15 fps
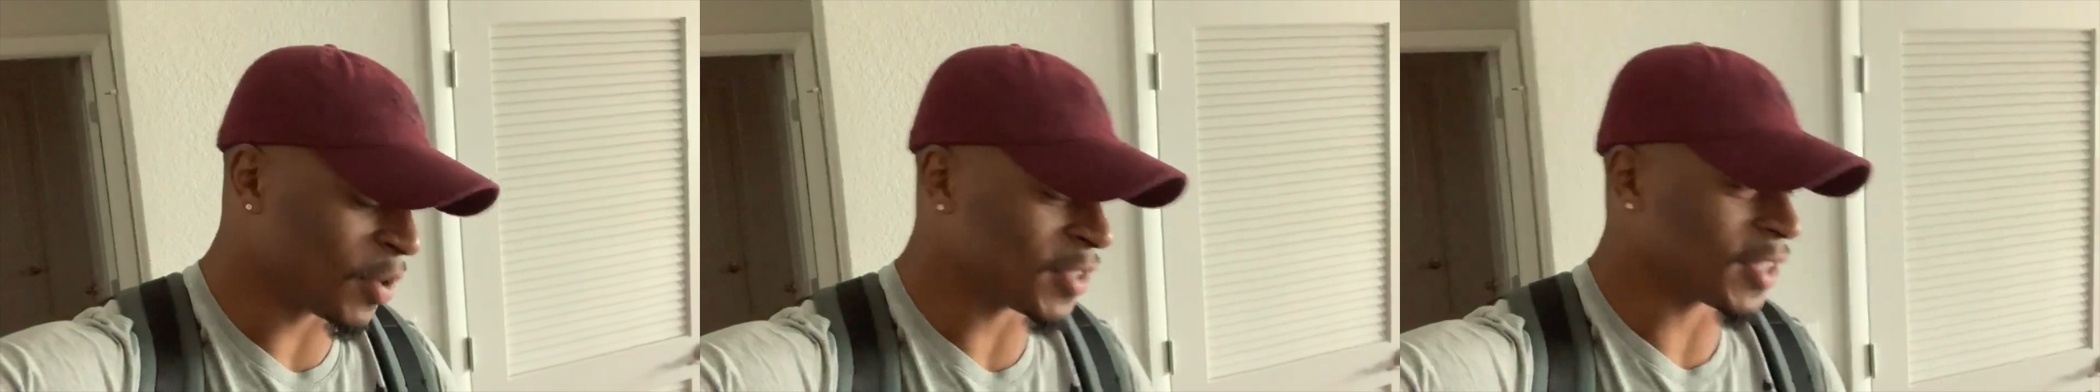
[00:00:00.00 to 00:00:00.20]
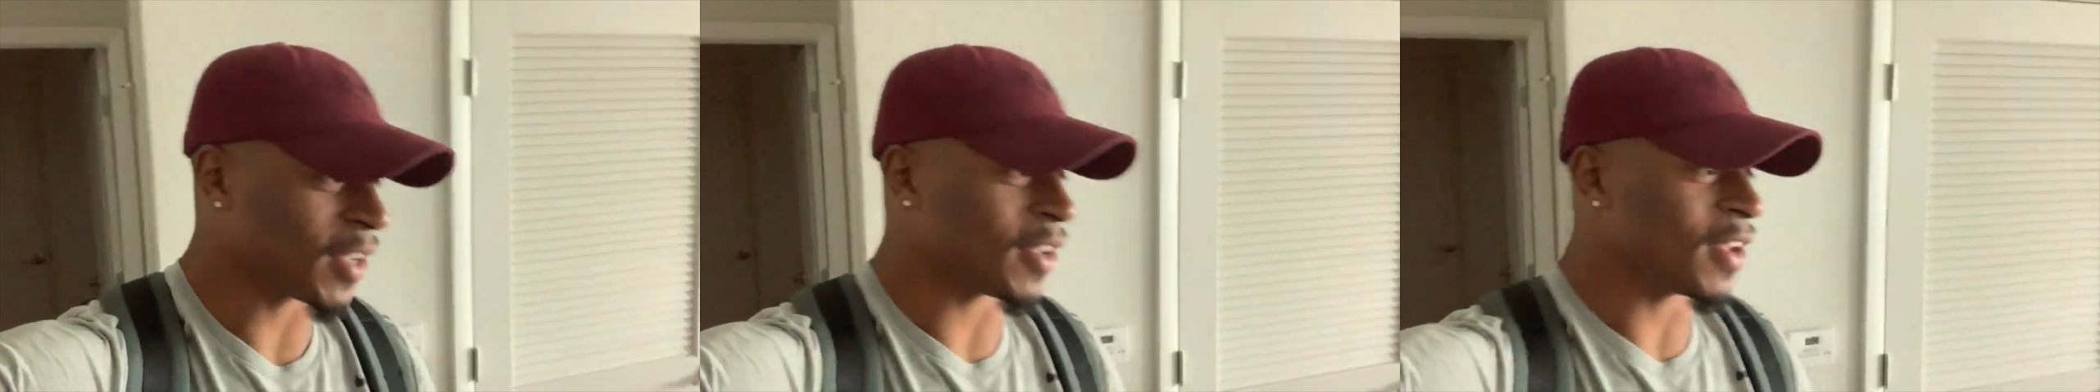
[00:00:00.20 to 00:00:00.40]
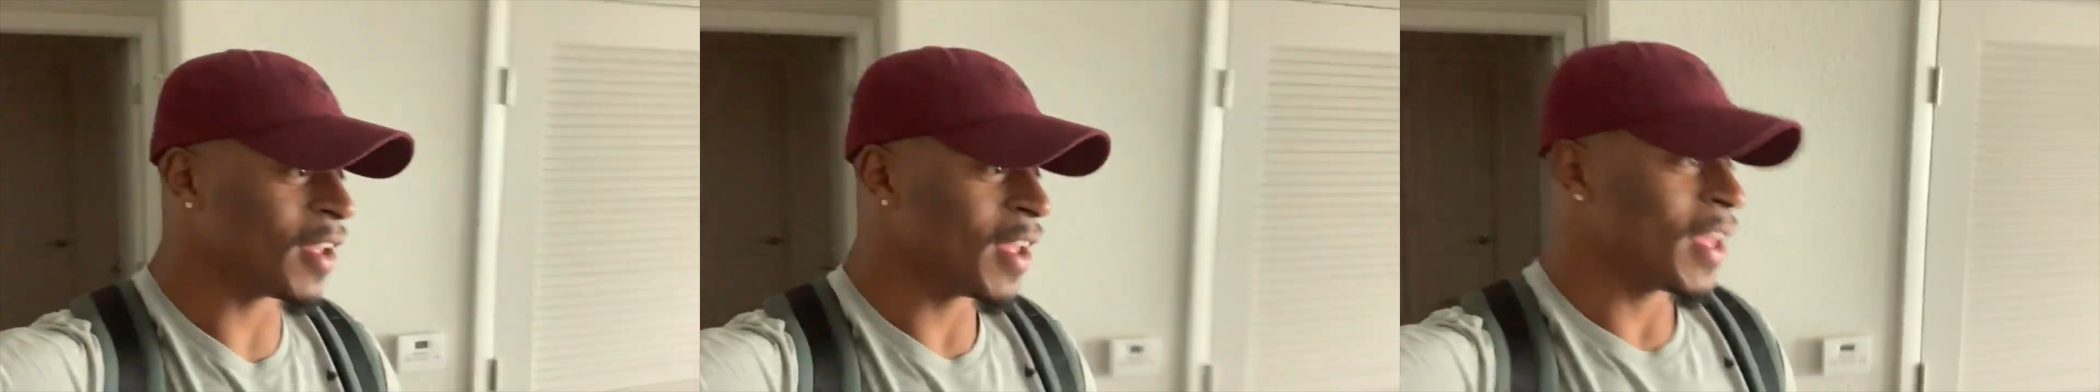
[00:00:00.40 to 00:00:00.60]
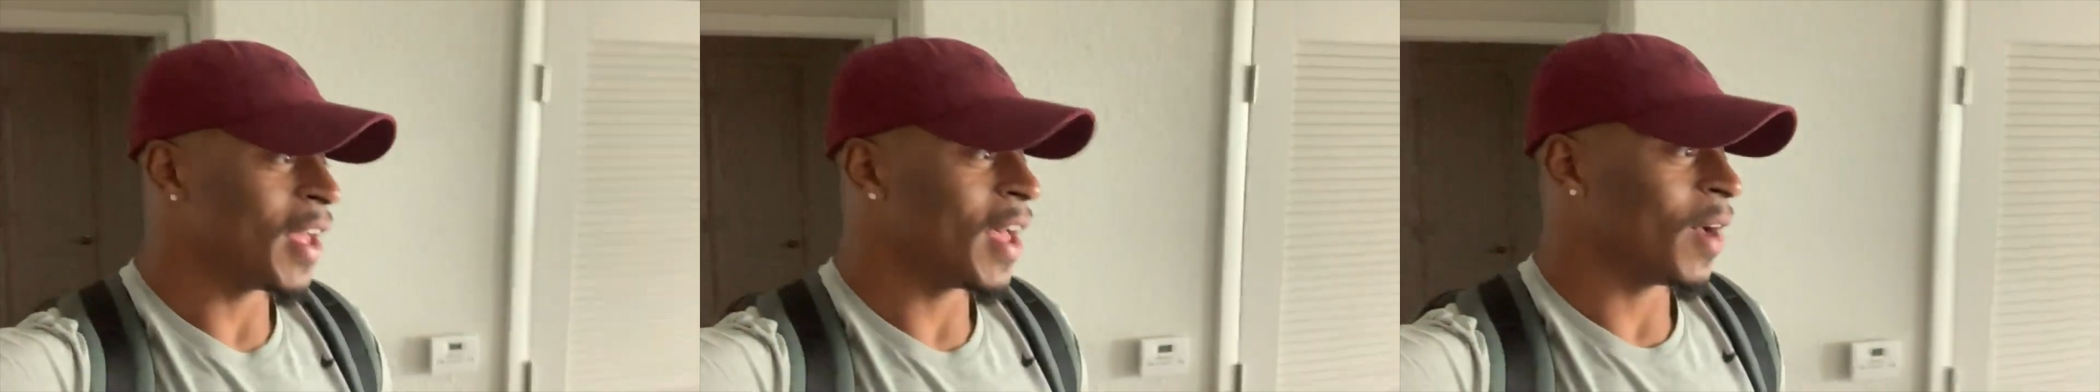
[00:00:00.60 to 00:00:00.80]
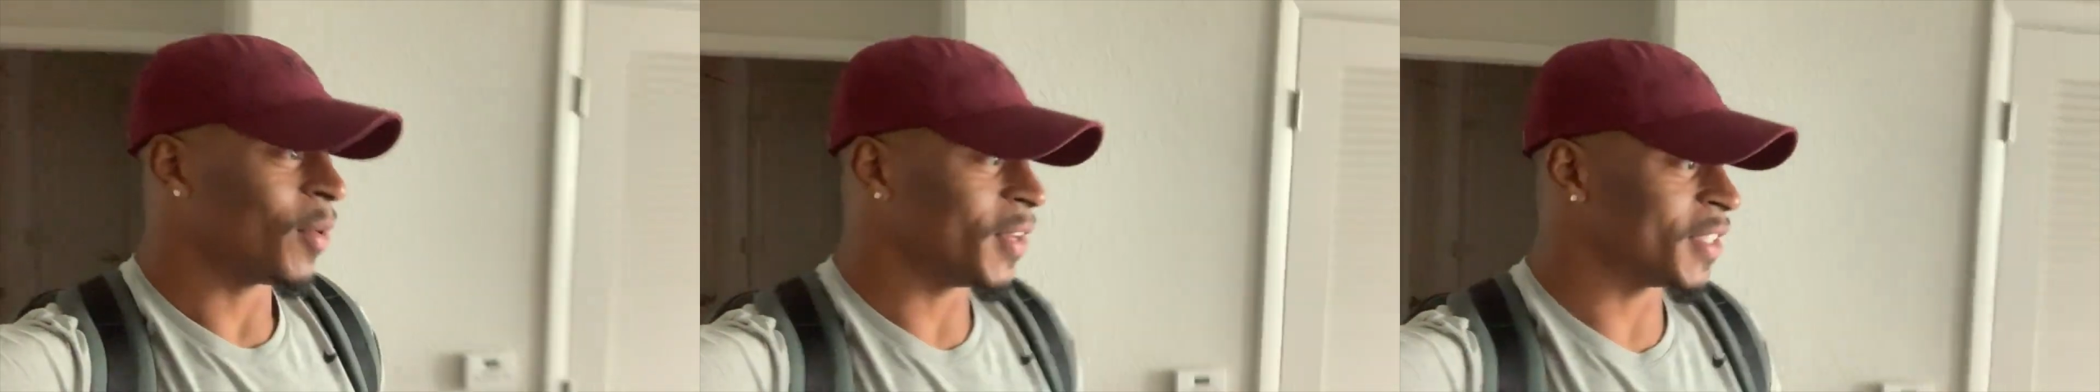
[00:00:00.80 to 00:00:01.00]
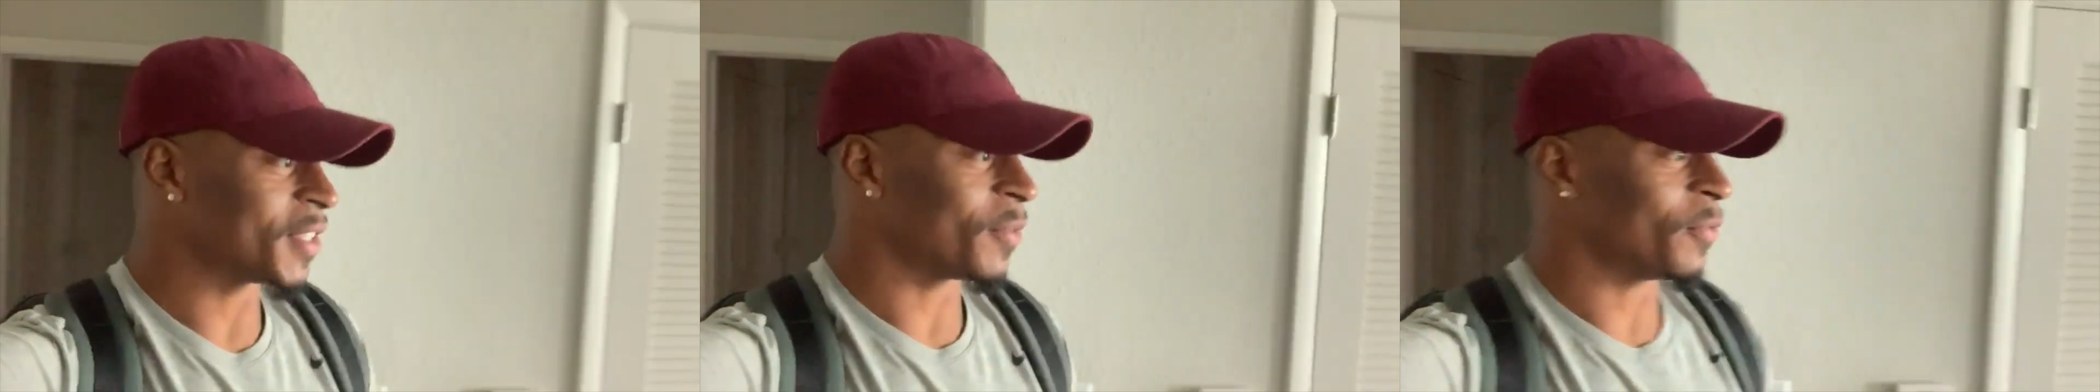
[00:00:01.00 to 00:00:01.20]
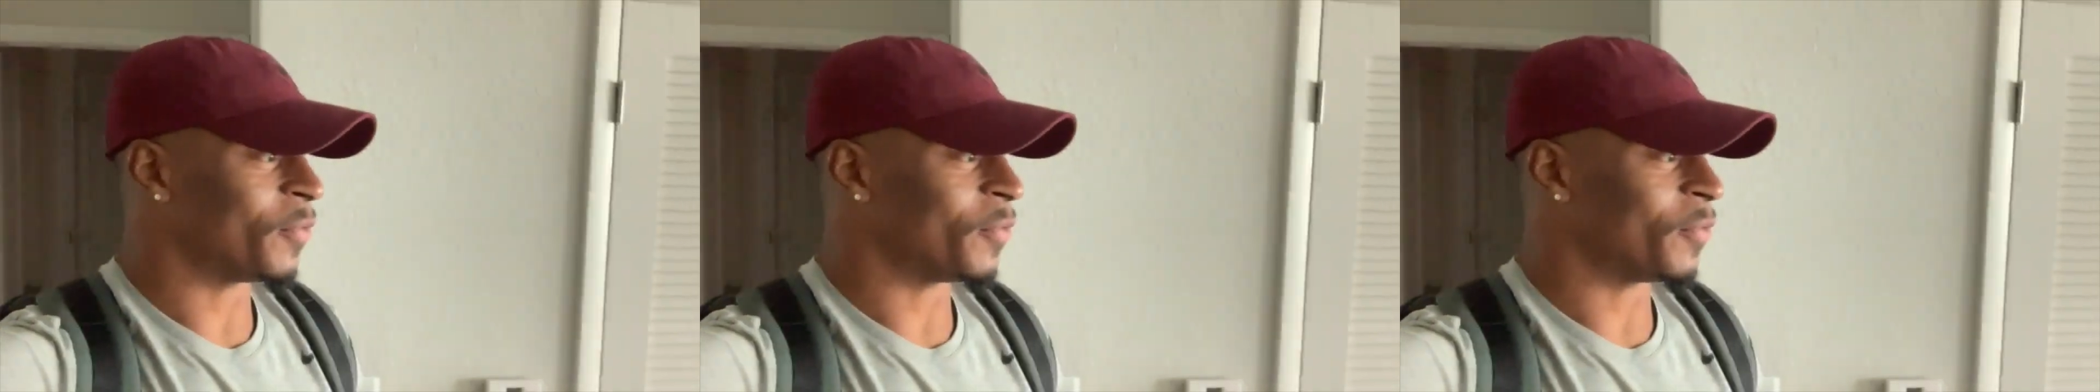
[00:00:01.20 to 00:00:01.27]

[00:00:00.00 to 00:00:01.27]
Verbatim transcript: weeks ago. We did some